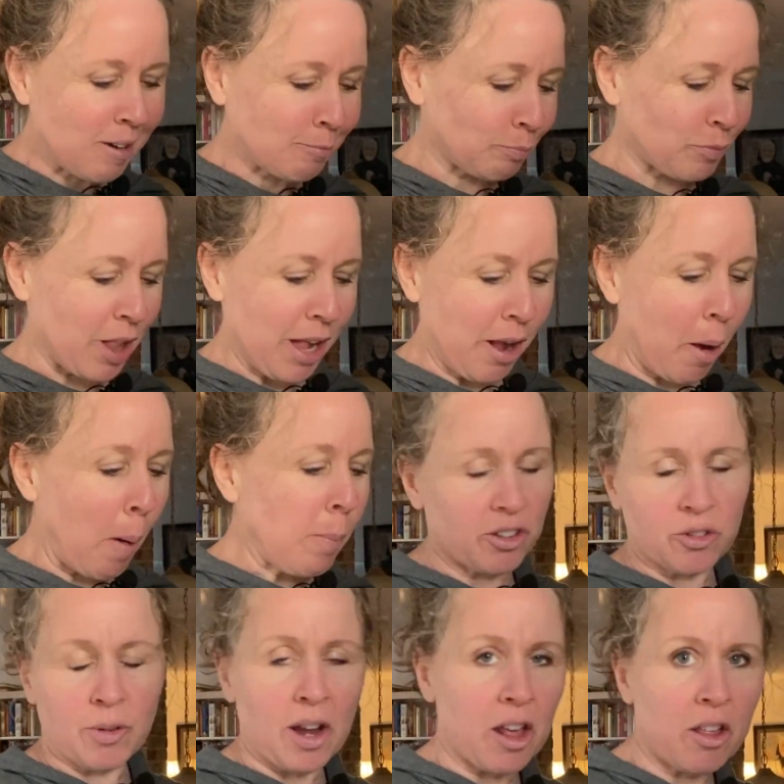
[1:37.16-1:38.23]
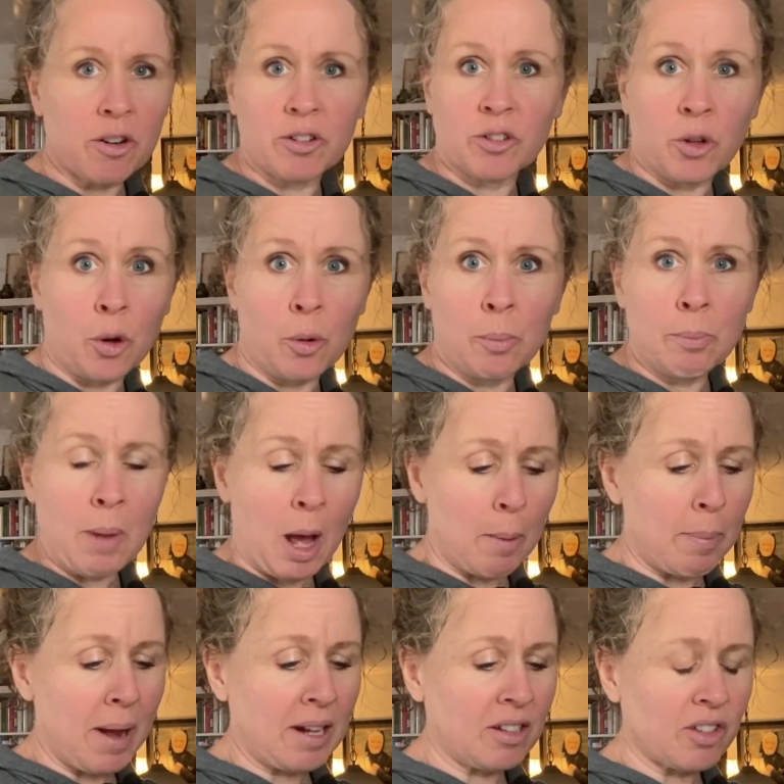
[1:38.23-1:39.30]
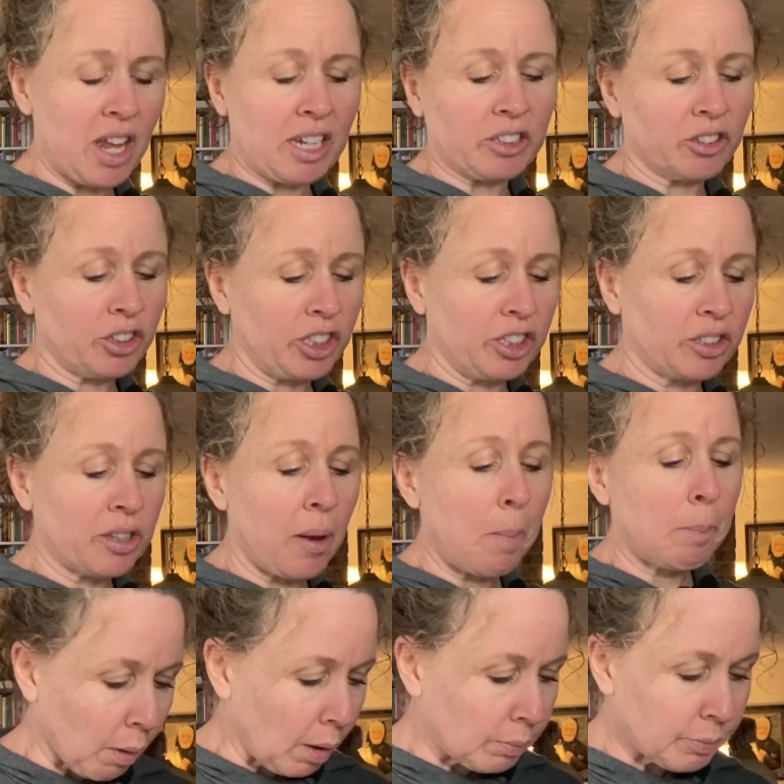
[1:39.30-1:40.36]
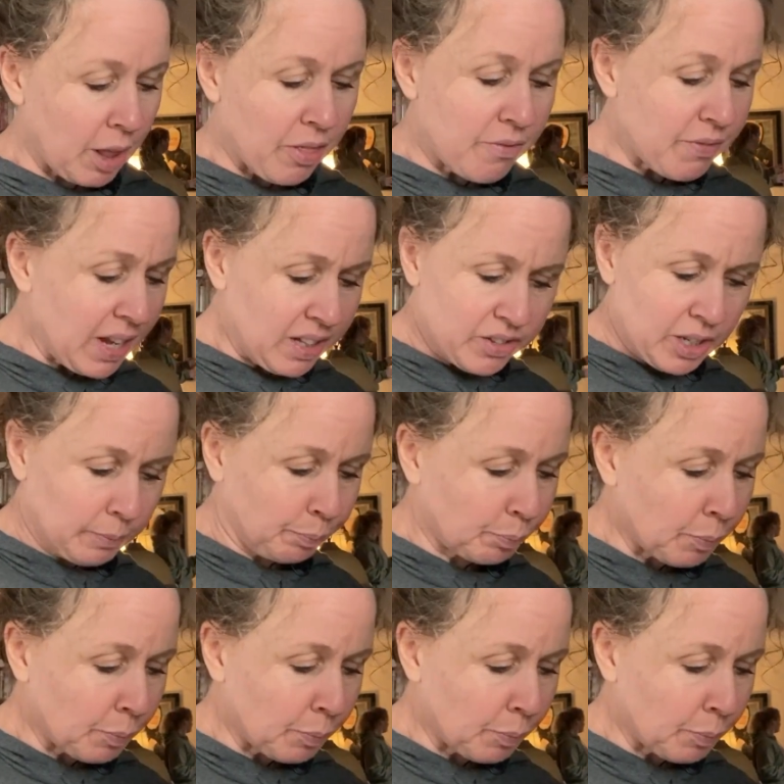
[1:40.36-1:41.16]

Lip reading: Like just regular Tome Alpine style cheese. Nothing fancy.